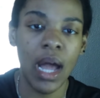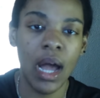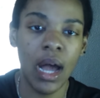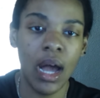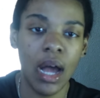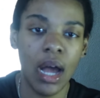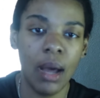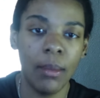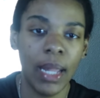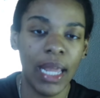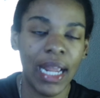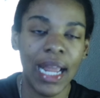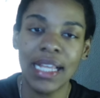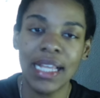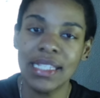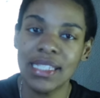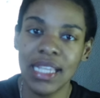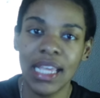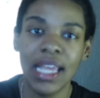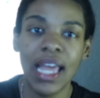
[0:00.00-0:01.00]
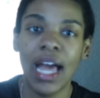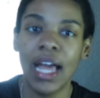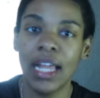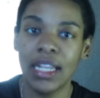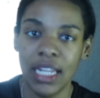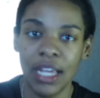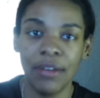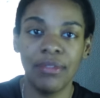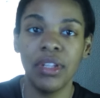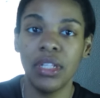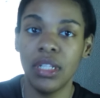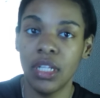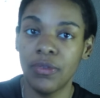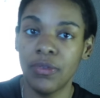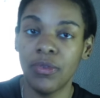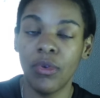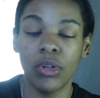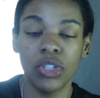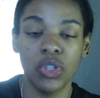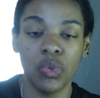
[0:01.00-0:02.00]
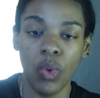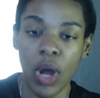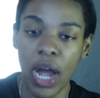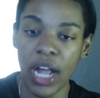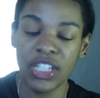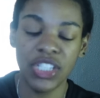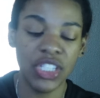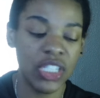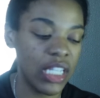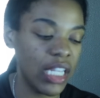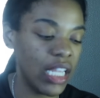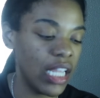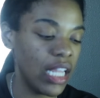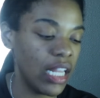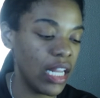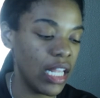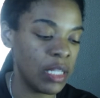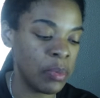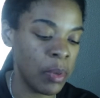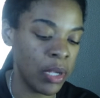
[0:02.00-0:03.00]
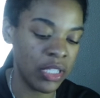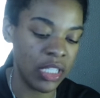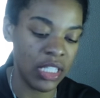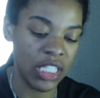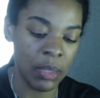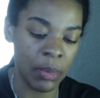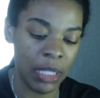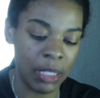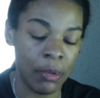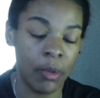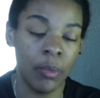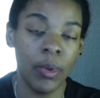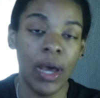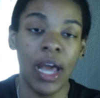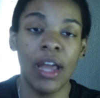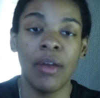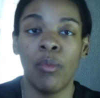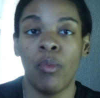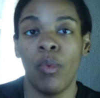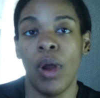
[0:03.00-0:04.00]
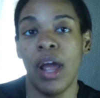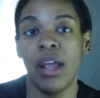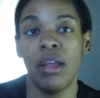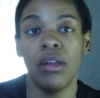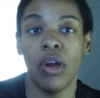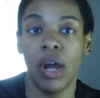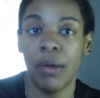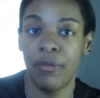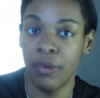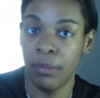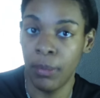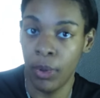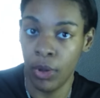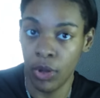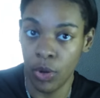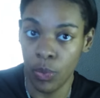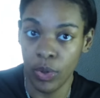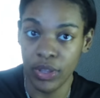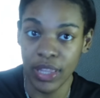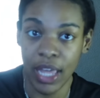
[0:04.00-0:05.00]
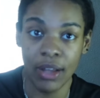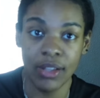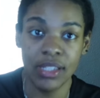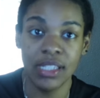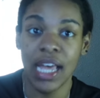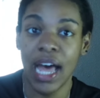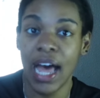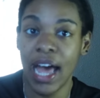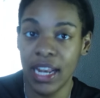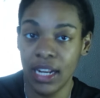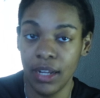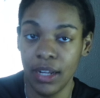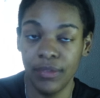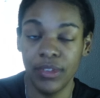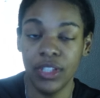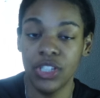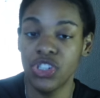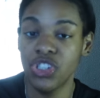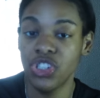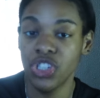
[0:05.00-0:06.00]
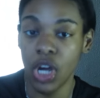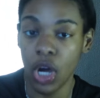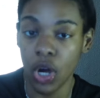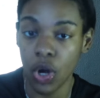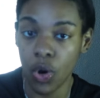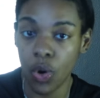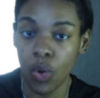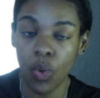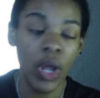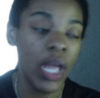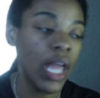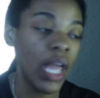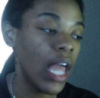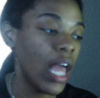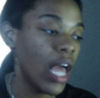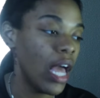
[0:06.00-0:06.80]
Like I said, I definitely look forward to watching it, especially some of the people I you know, I'm familiar with outside of the show.